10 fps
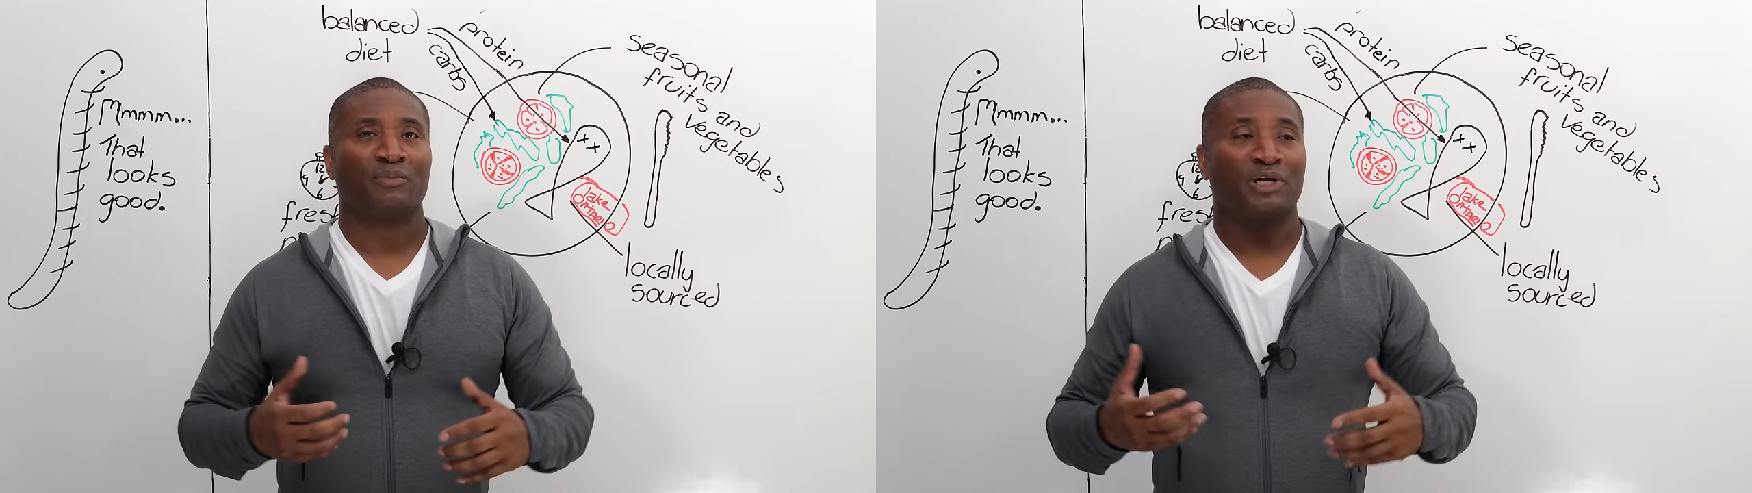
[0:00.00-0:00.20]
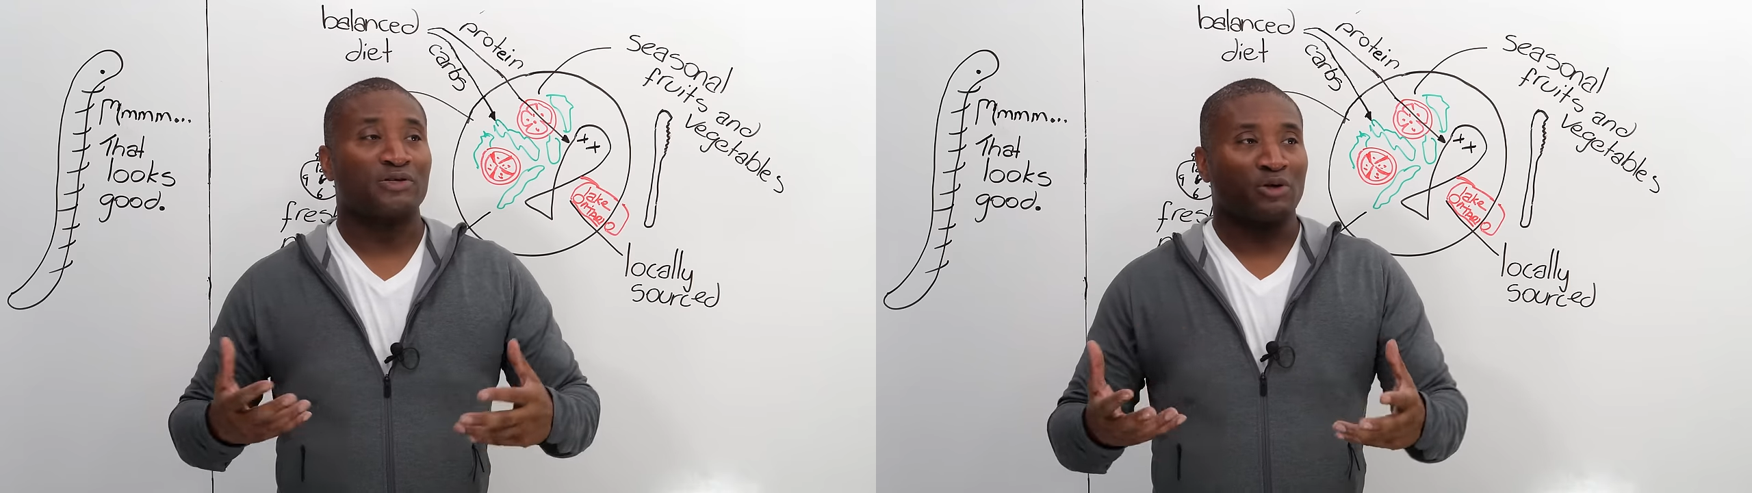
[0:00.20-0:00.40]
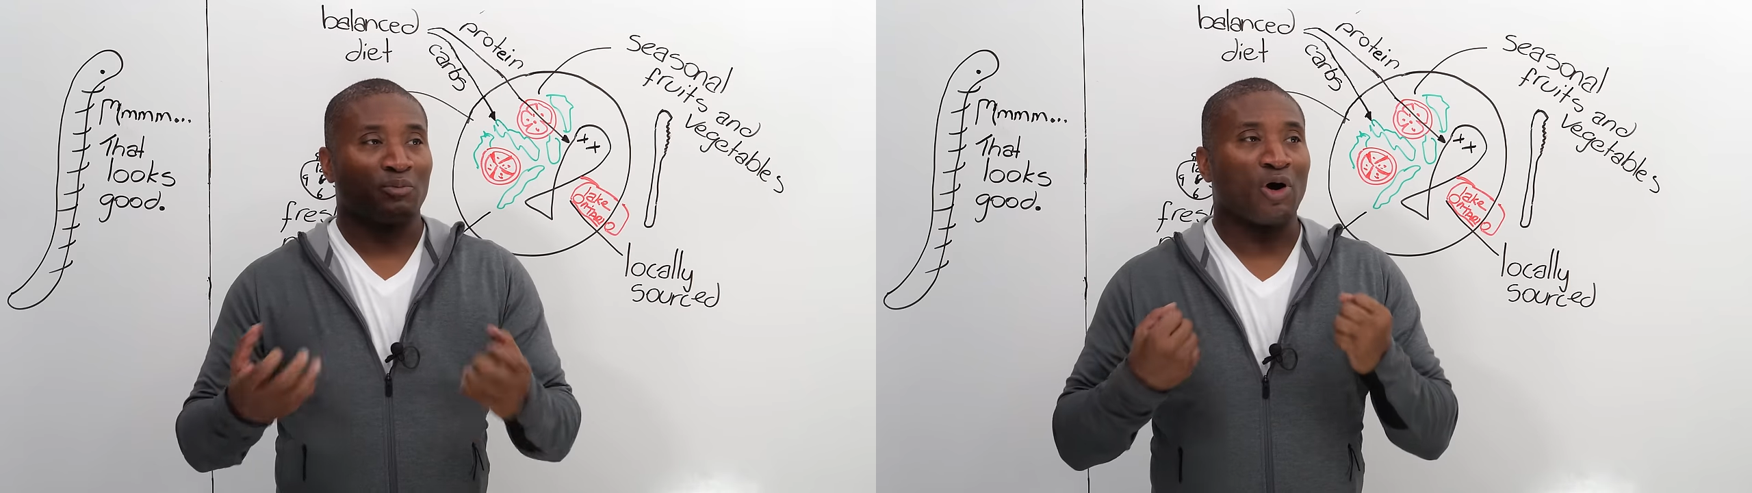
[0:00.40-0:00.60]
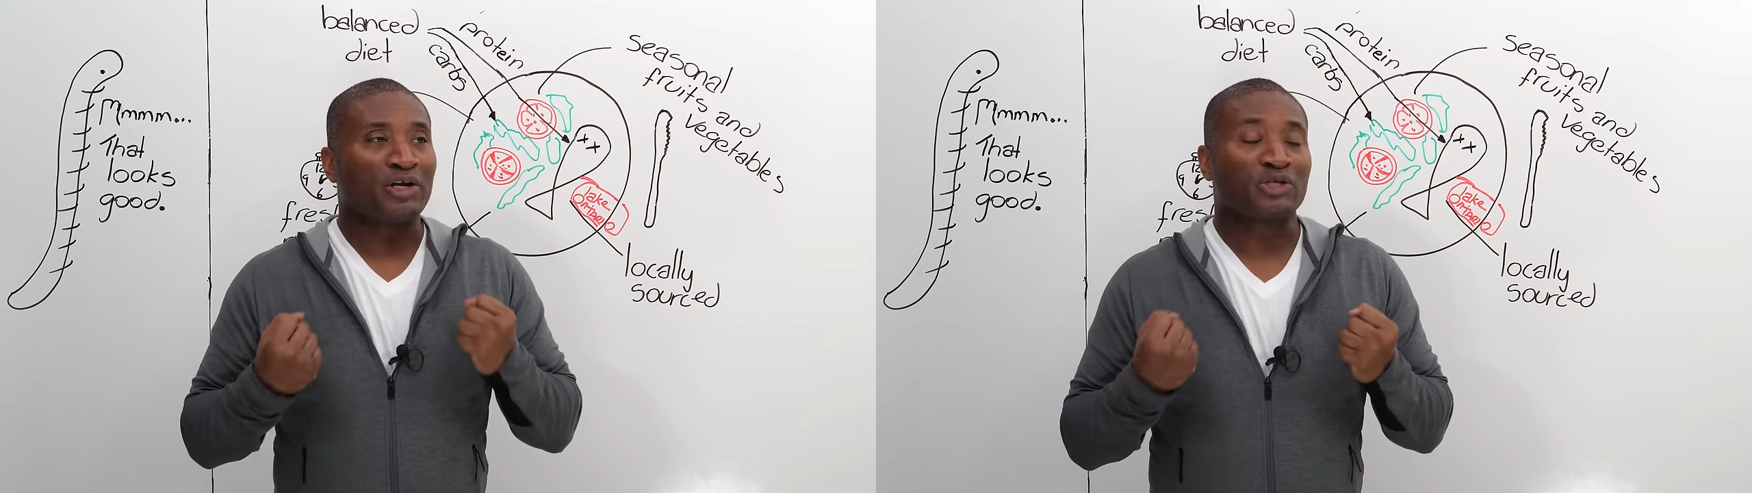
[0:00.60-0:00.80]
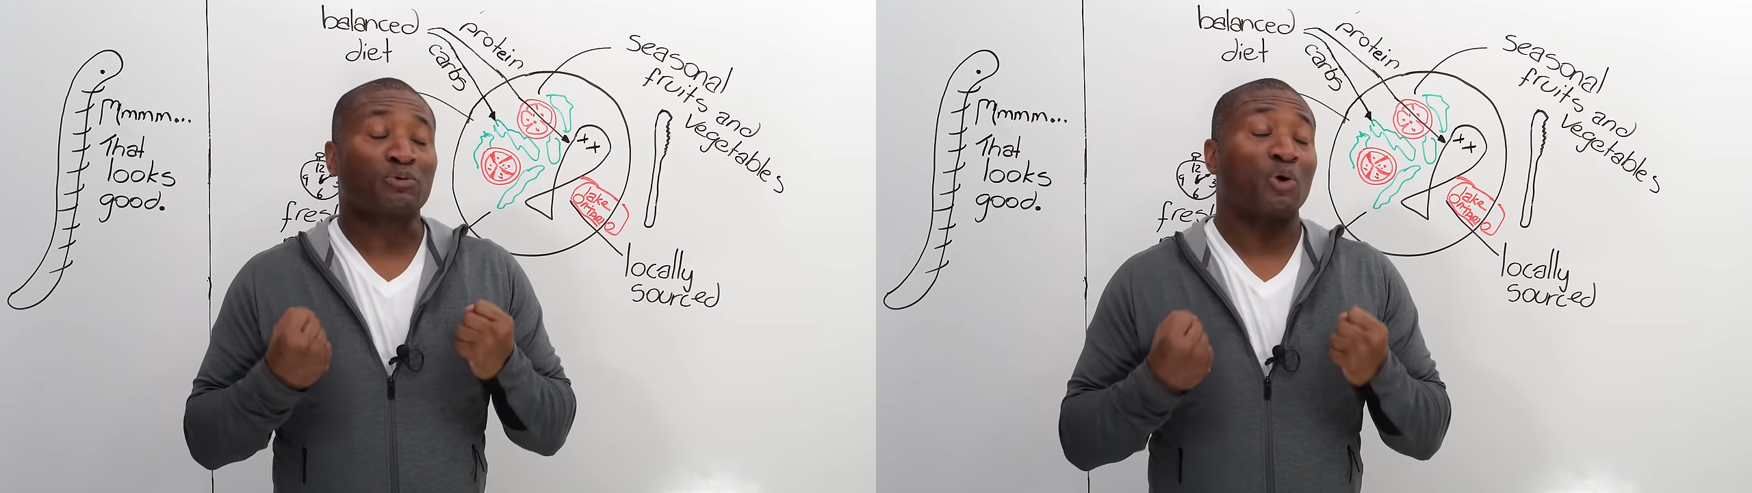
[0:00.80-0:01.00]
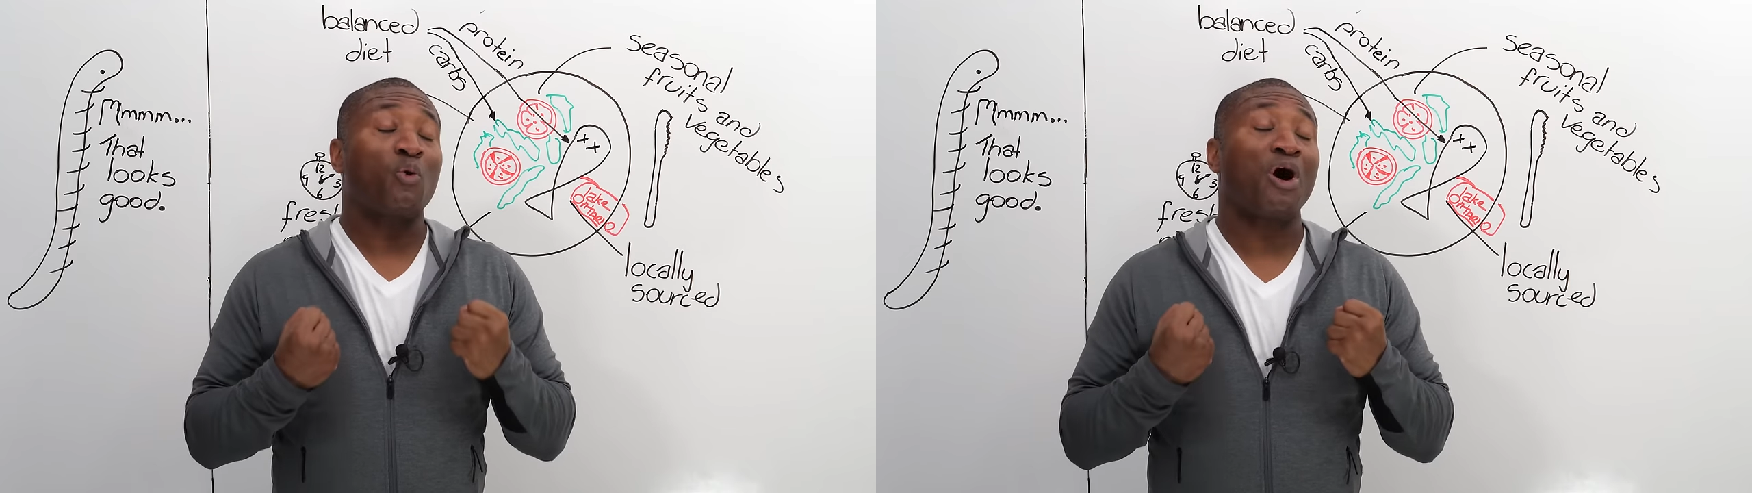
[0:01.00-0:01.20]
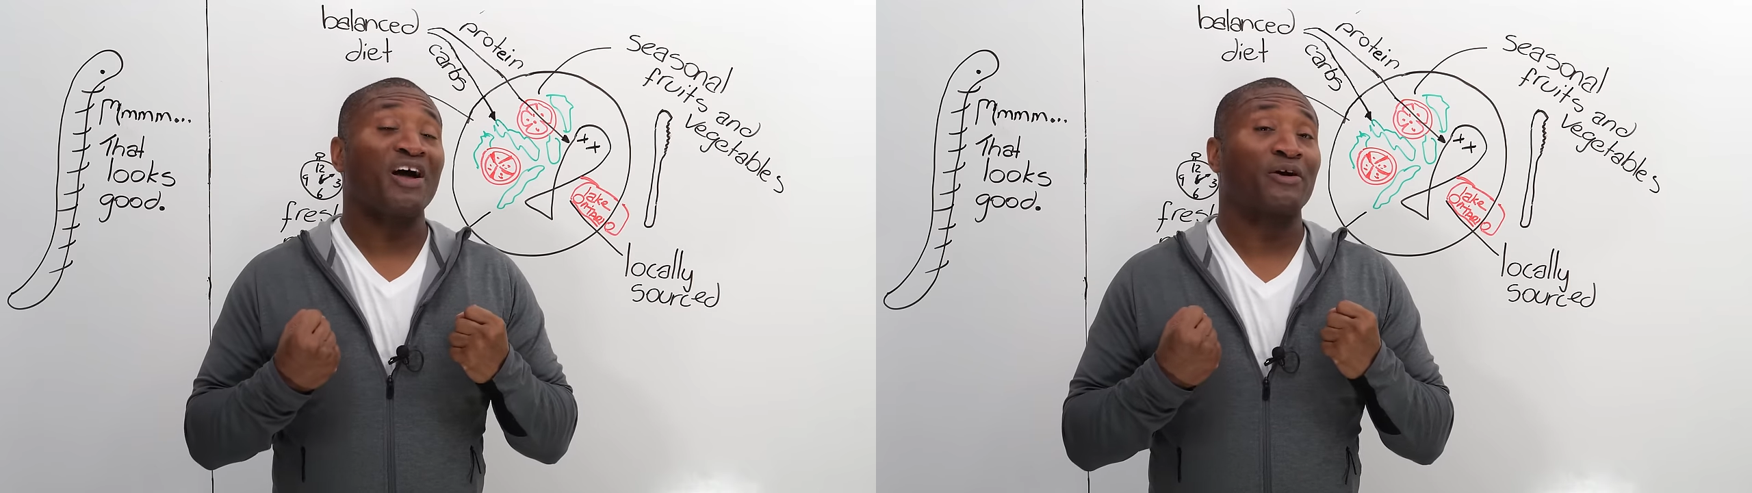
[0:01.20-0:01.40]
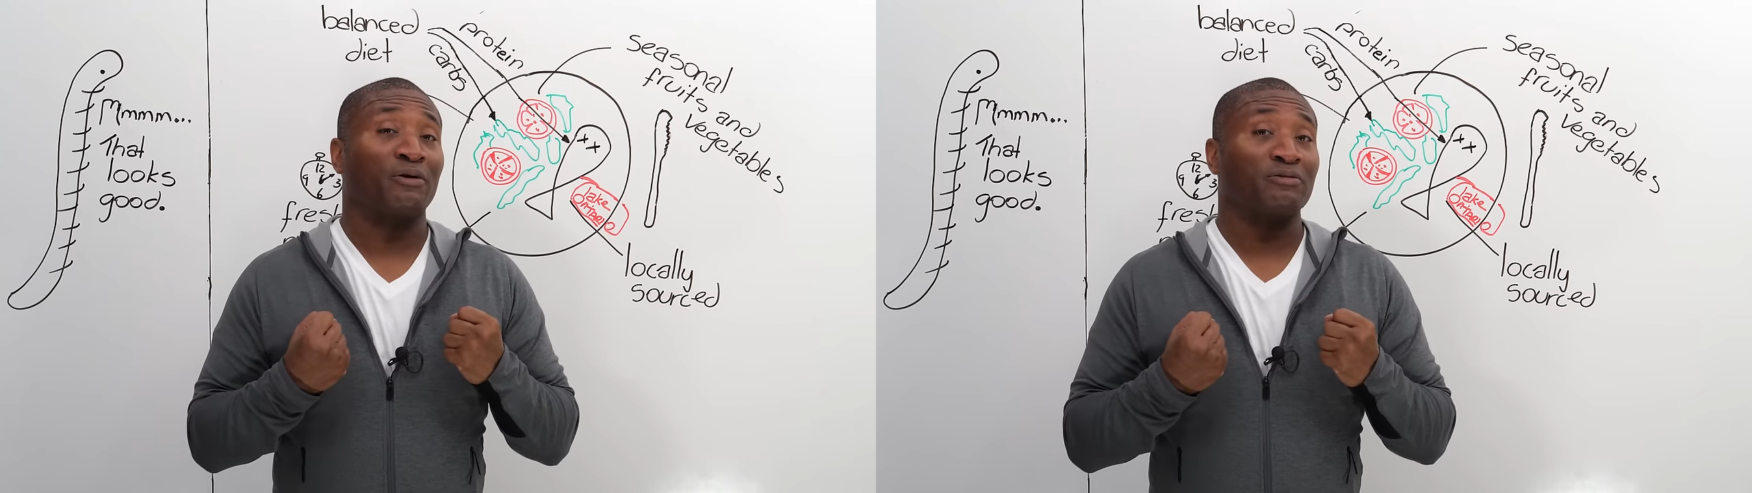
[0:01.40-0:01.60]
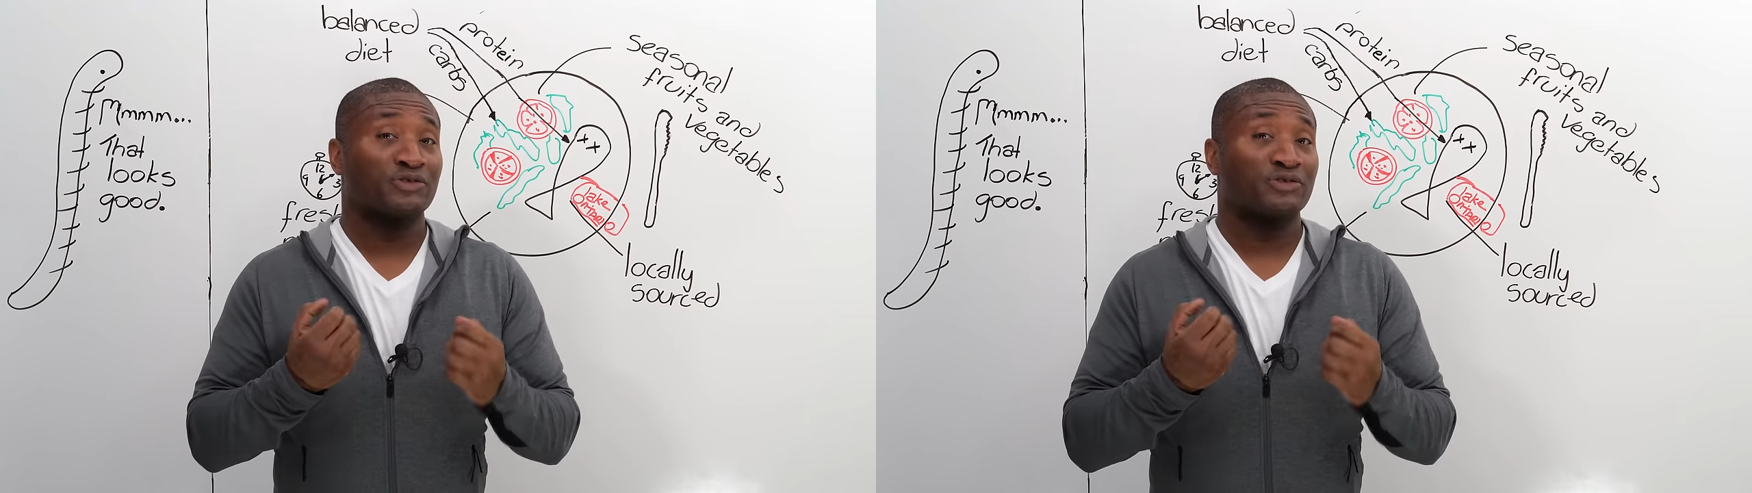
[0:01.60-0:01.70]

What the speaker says: because our bodies require